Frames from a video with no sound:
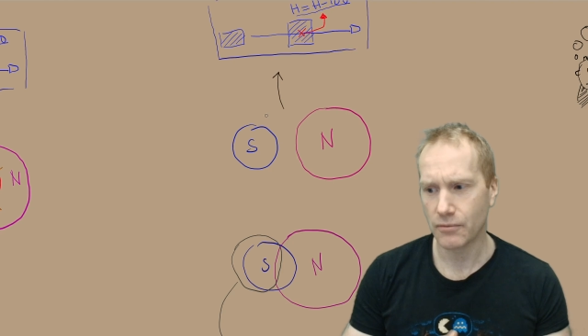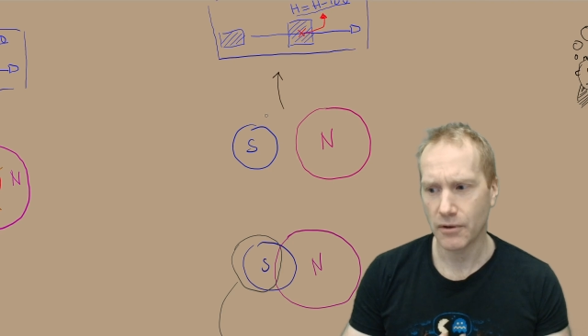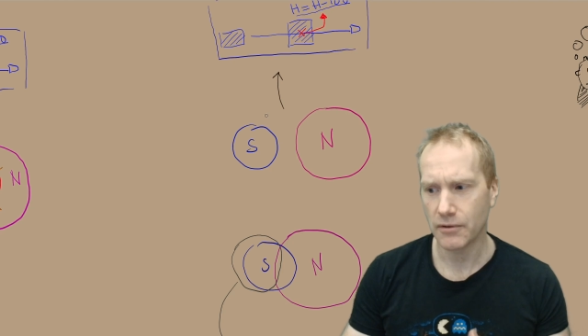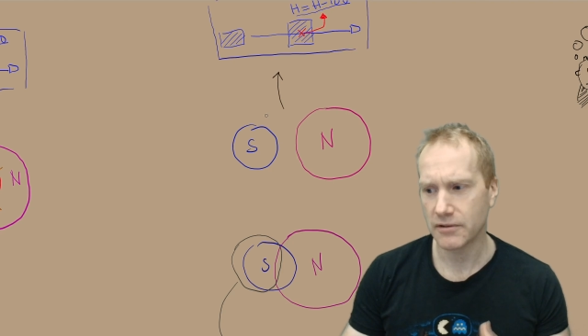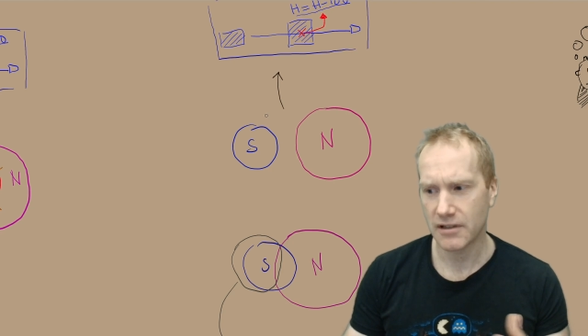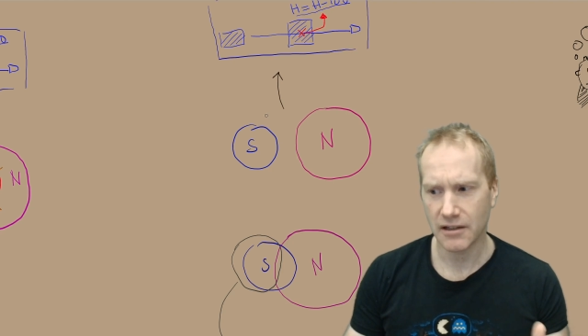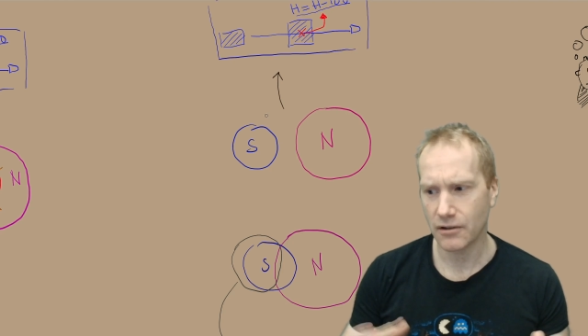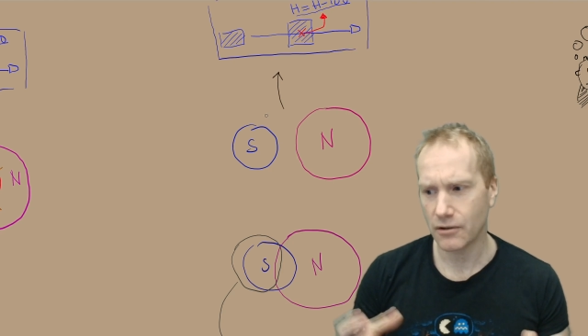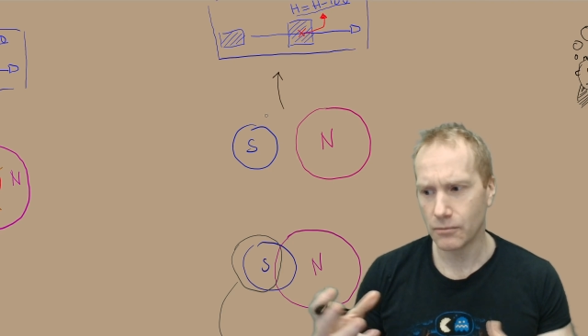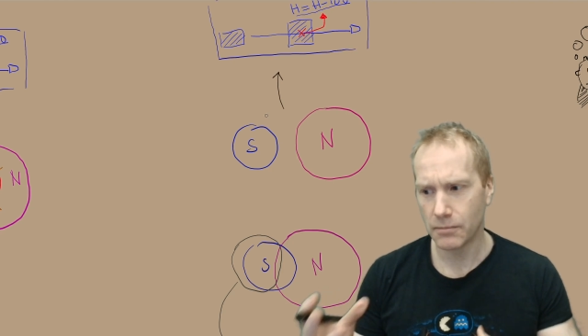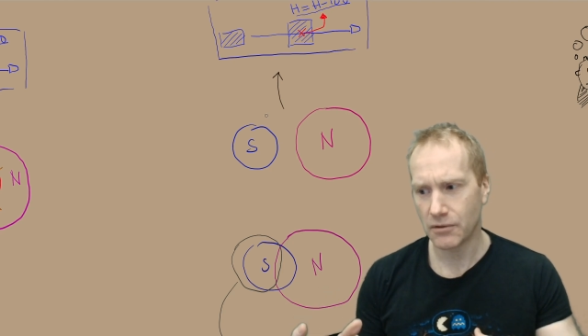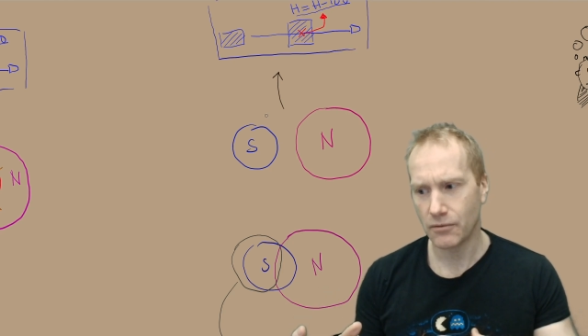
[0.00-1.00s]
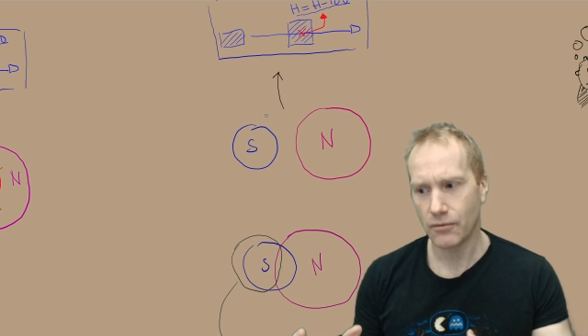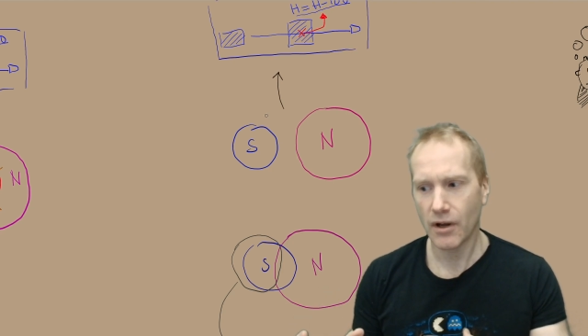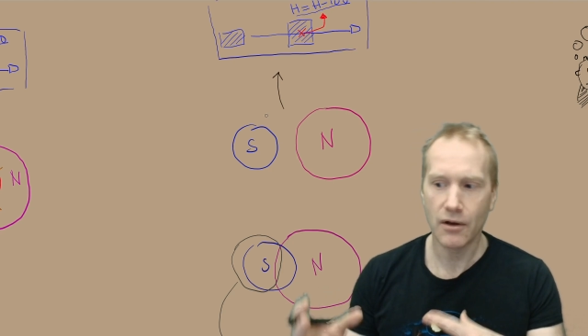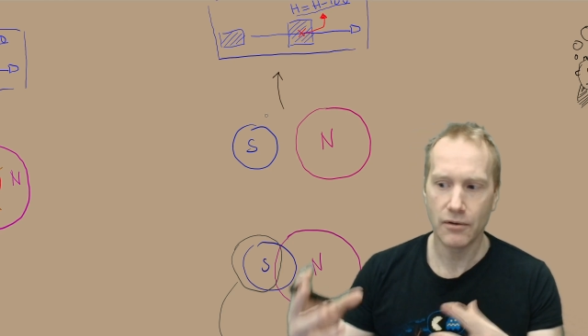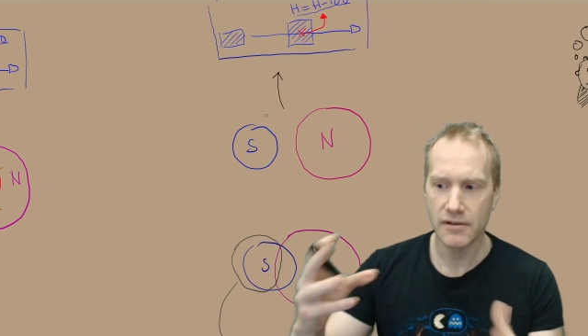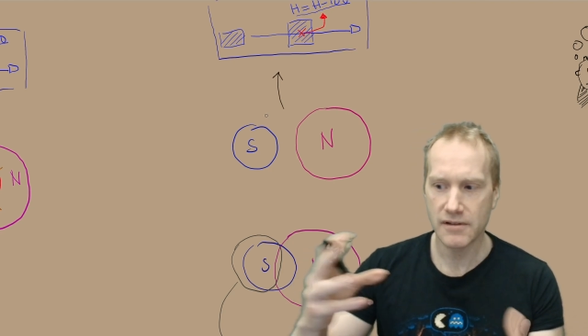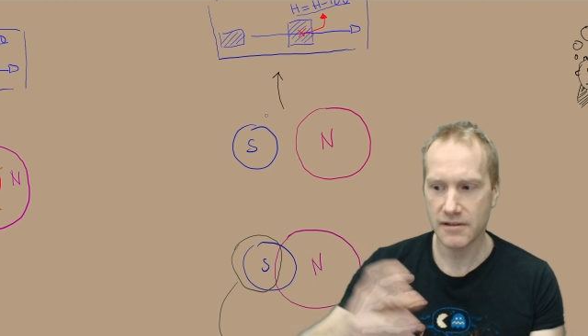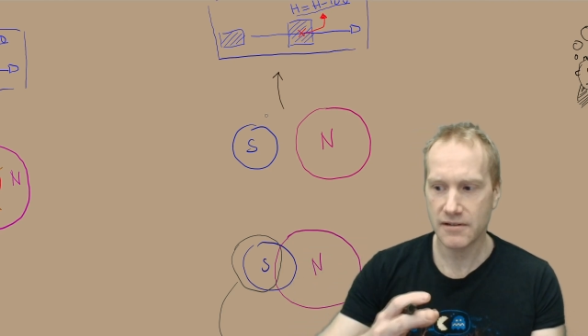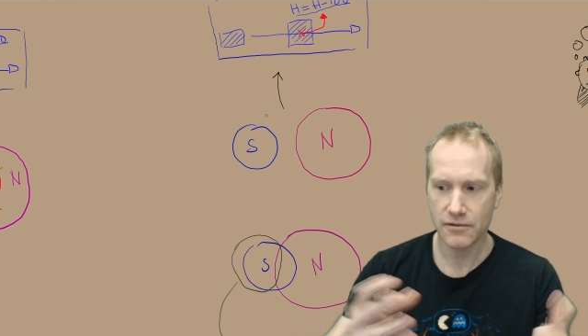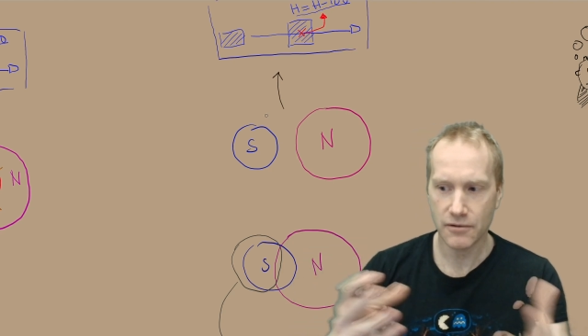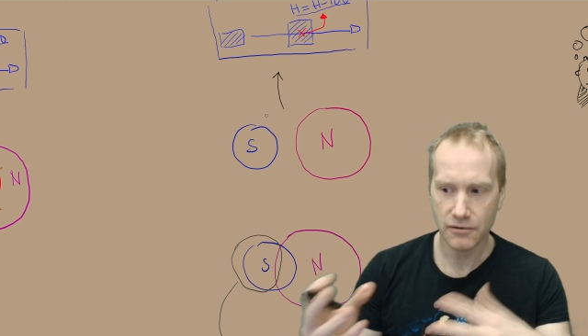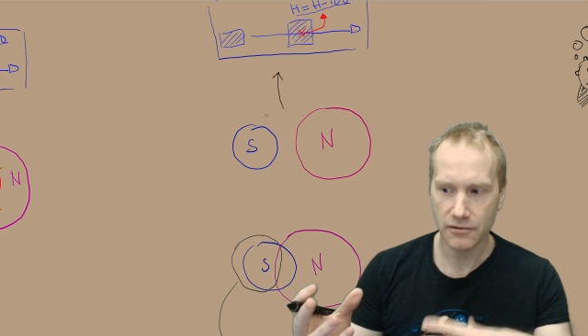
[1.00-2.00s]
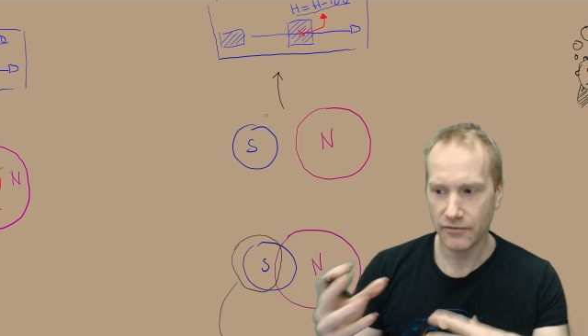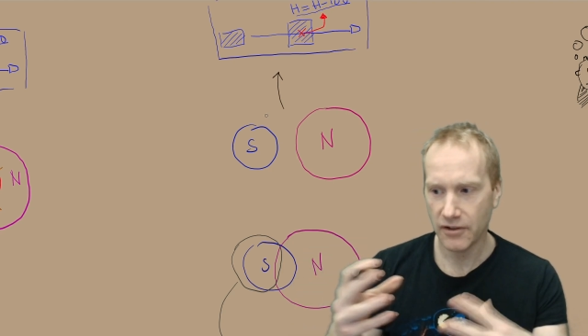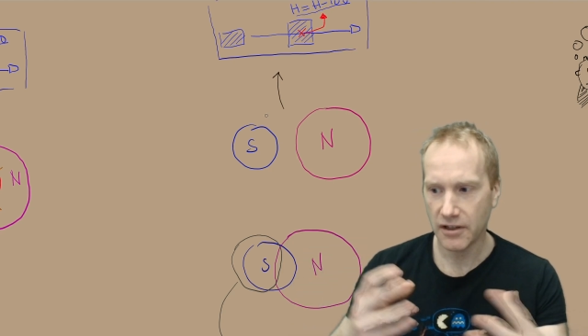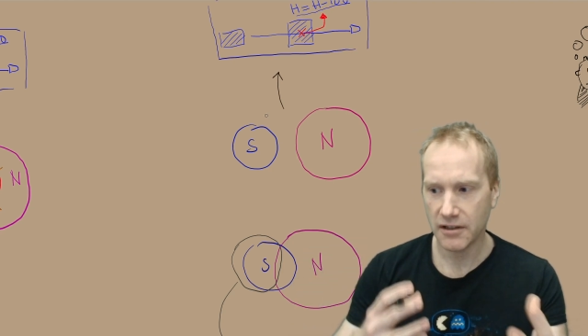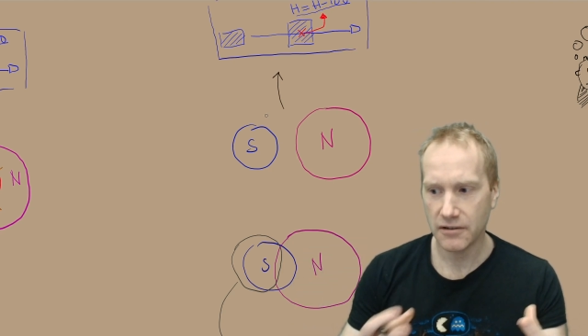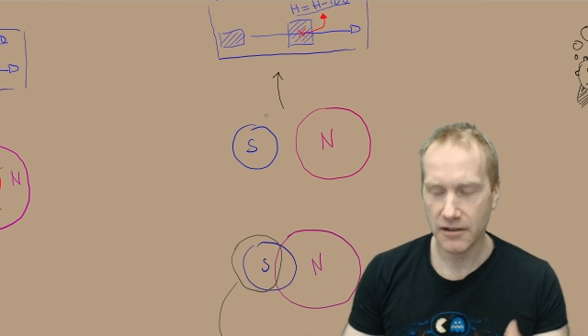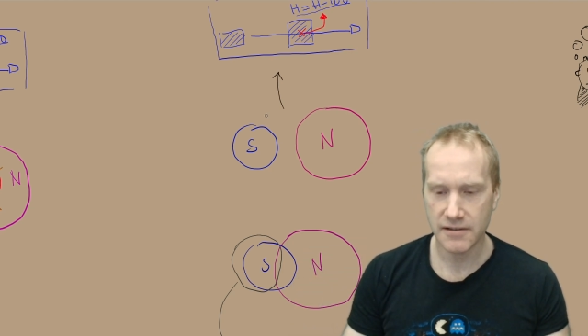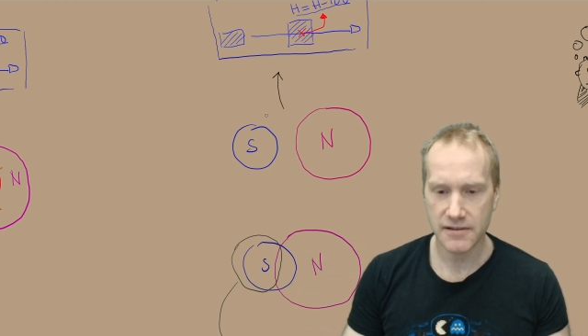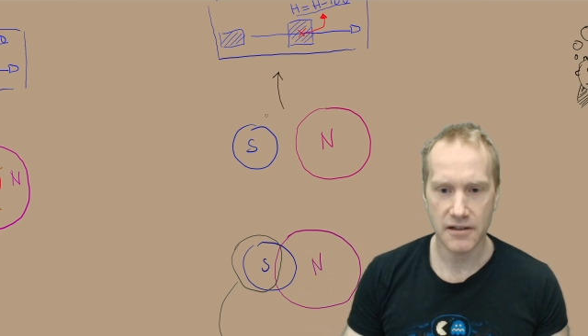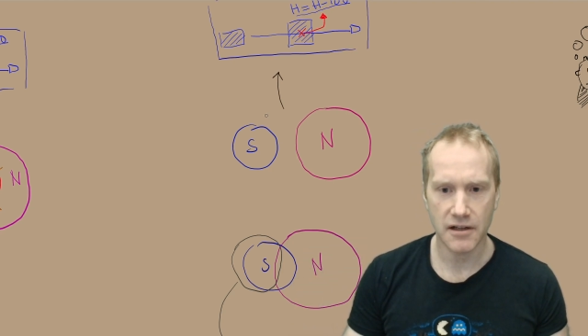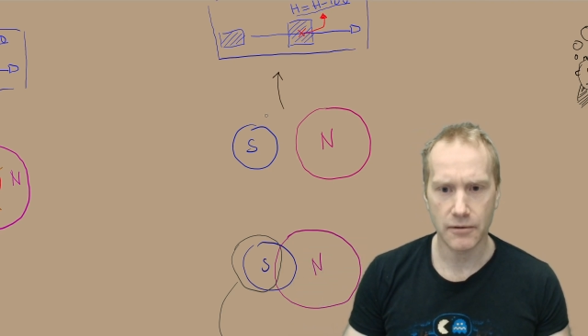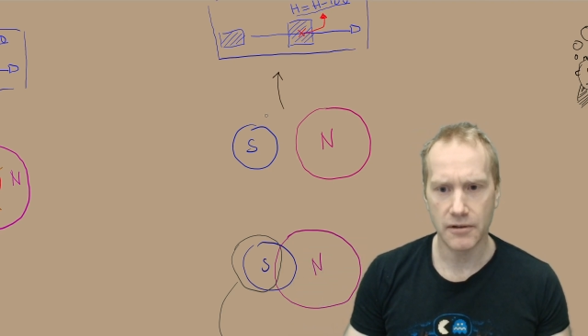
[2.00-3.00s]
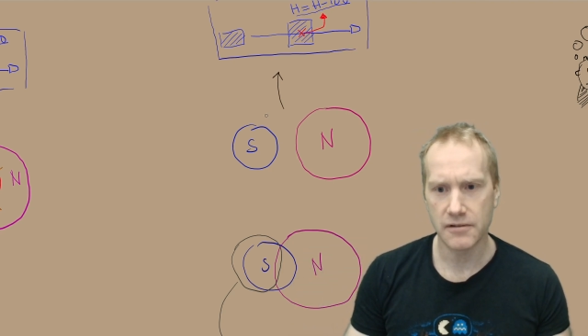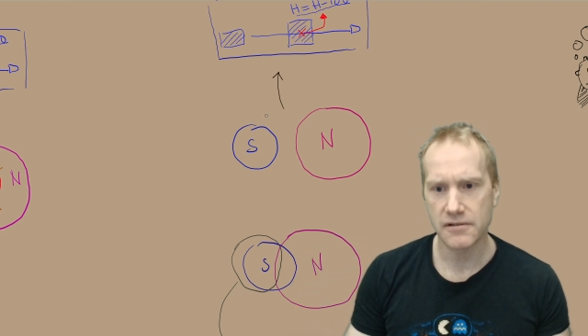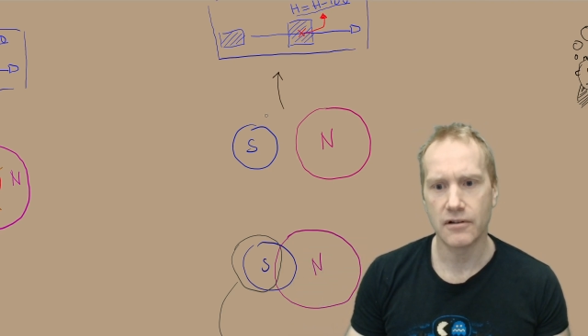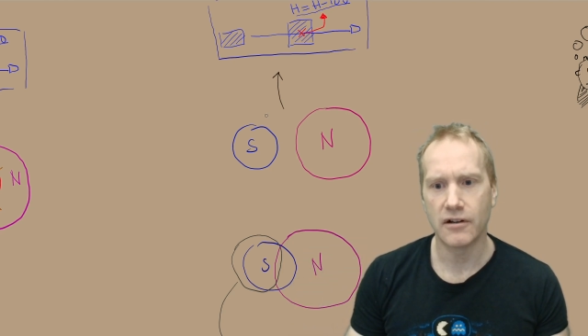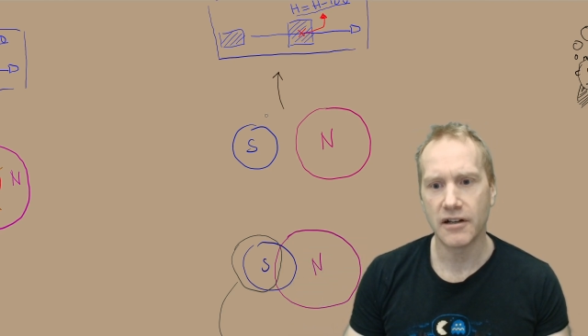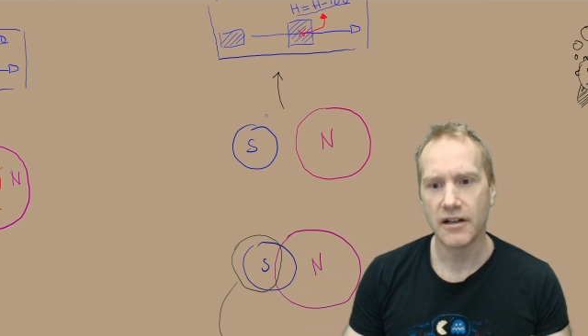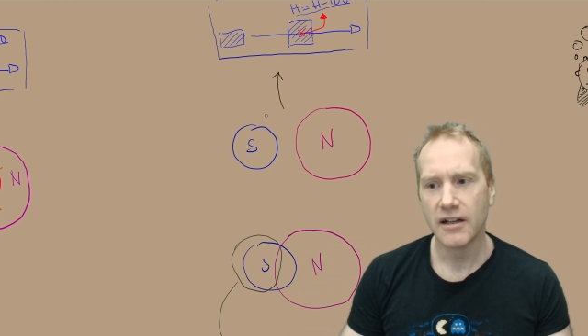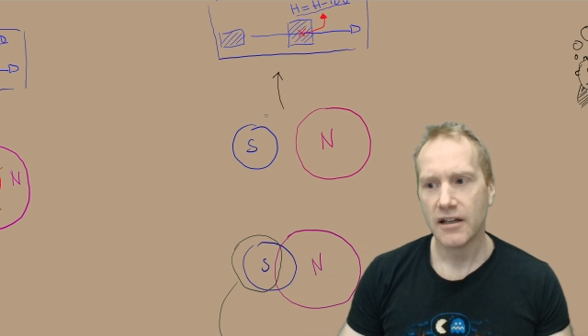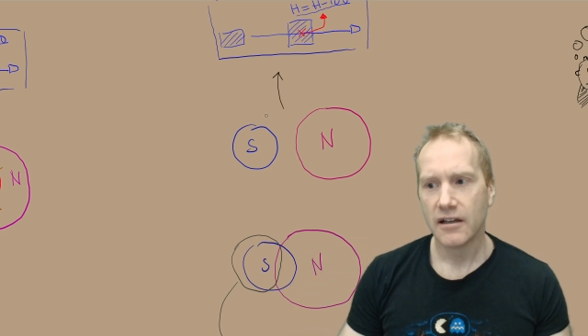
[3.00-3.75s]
where it's like, oh, but how does this circle fit into this scenario, and so on.